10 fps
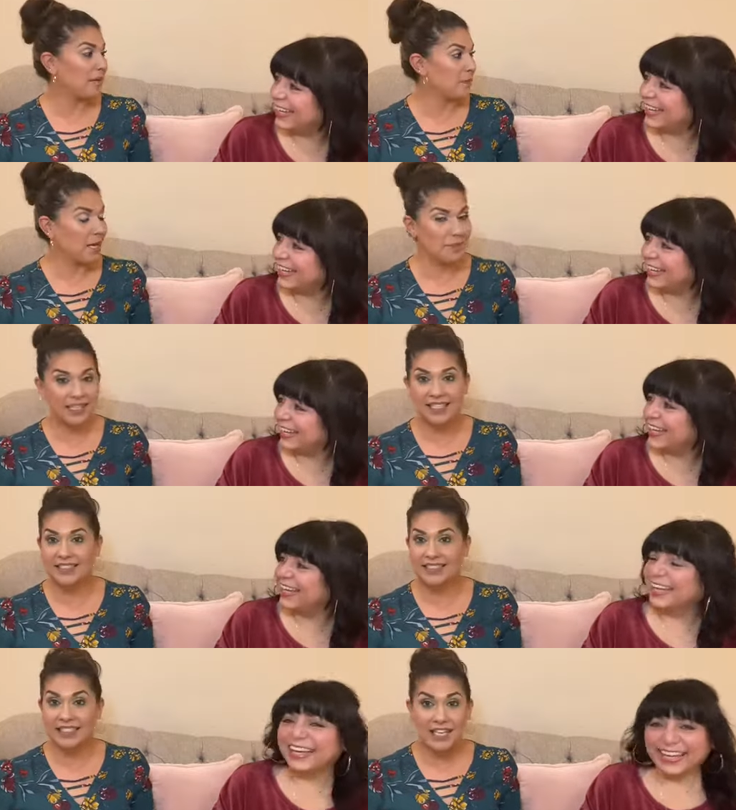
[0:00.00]
Speaker 1: mama
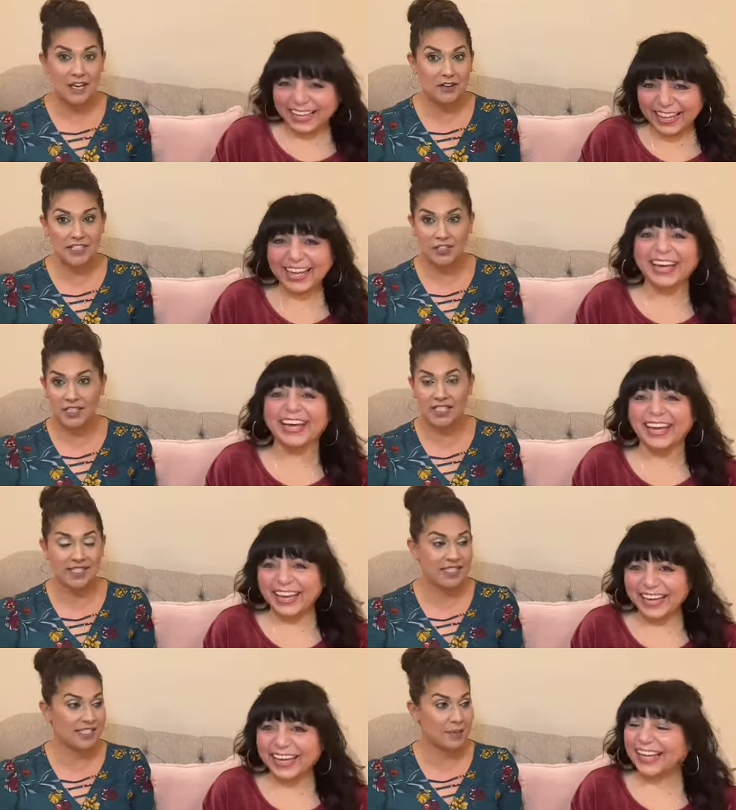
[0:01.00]
declaring
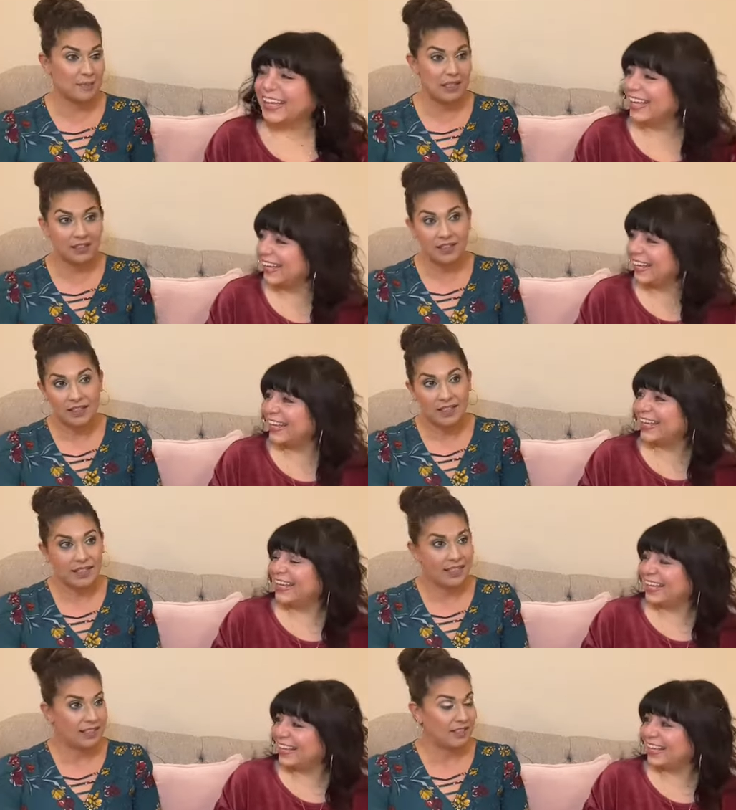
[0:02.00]
Jesus. I mean,
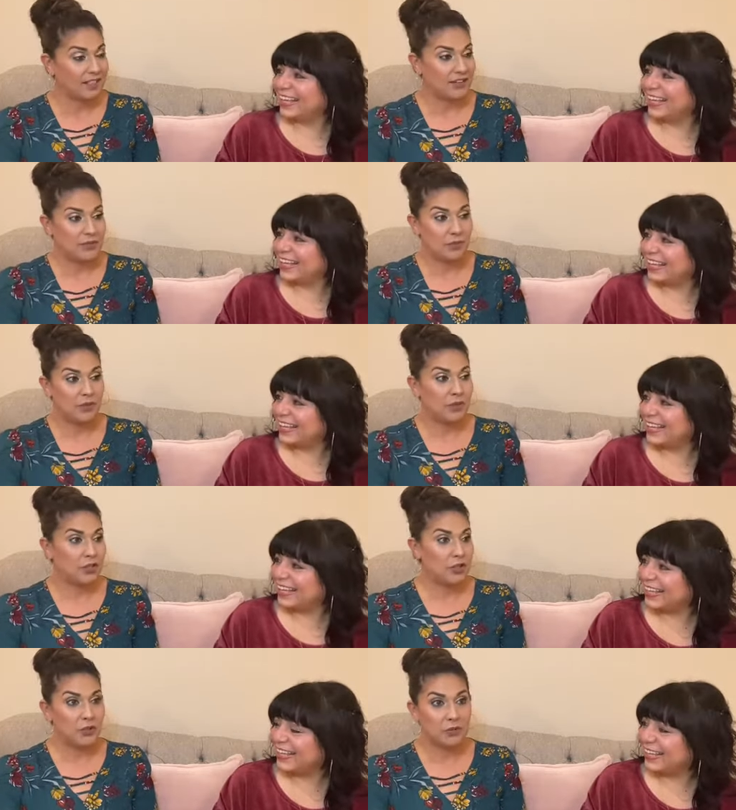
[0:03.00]
you
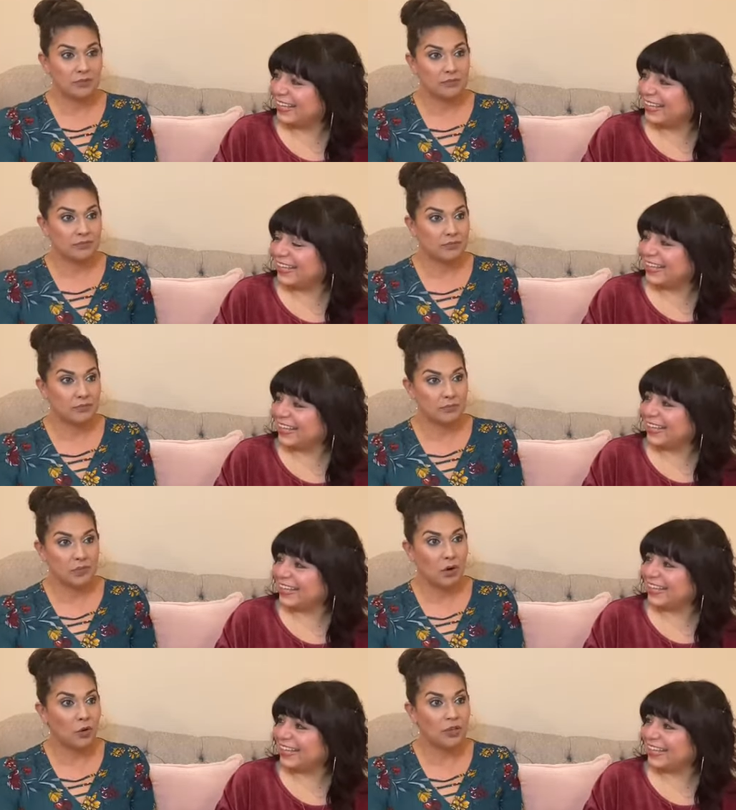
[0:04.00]
know,
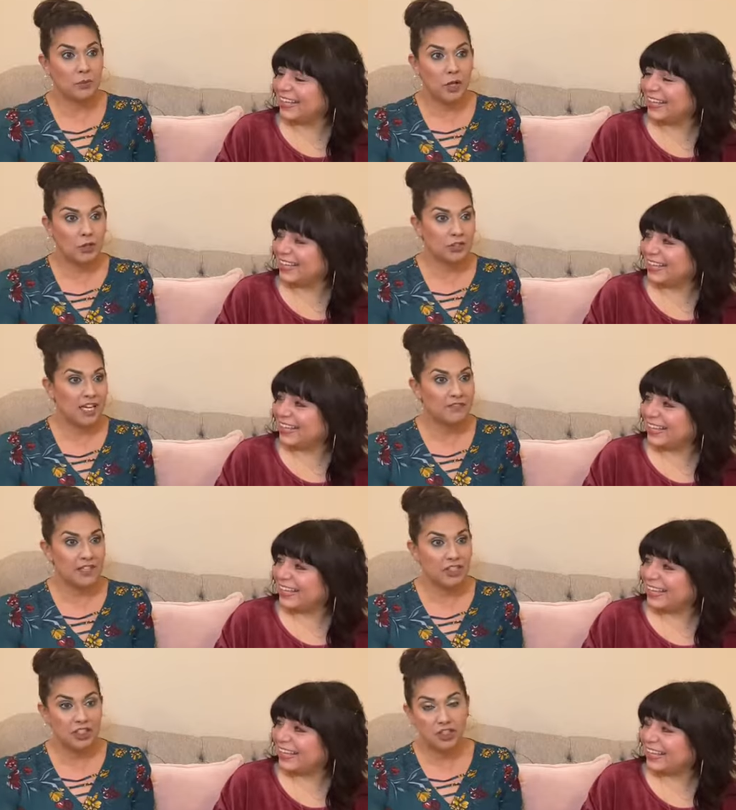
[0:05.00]
holy roller
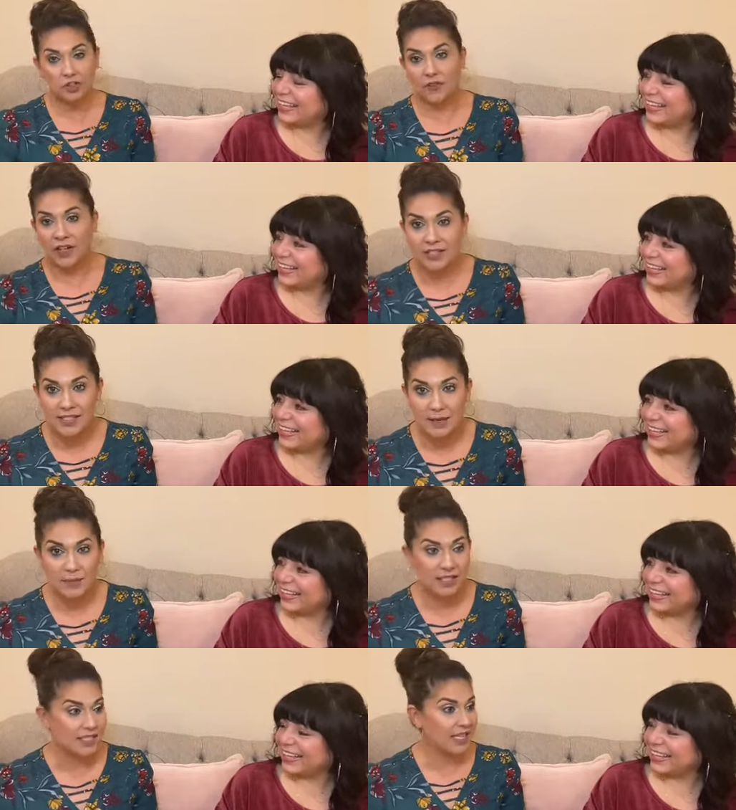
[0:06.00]
definition, Giovanna's name on the
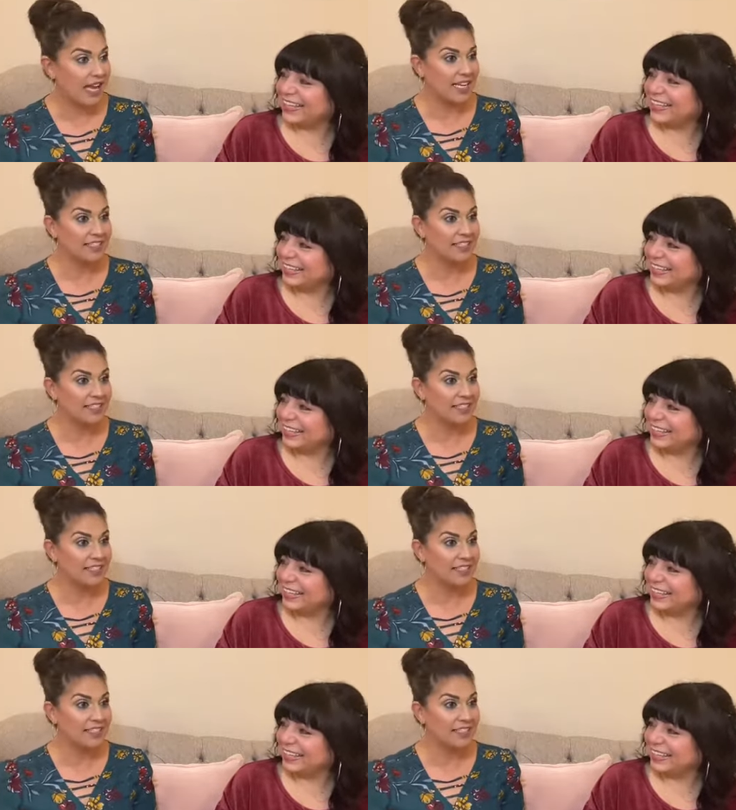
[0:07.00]
side.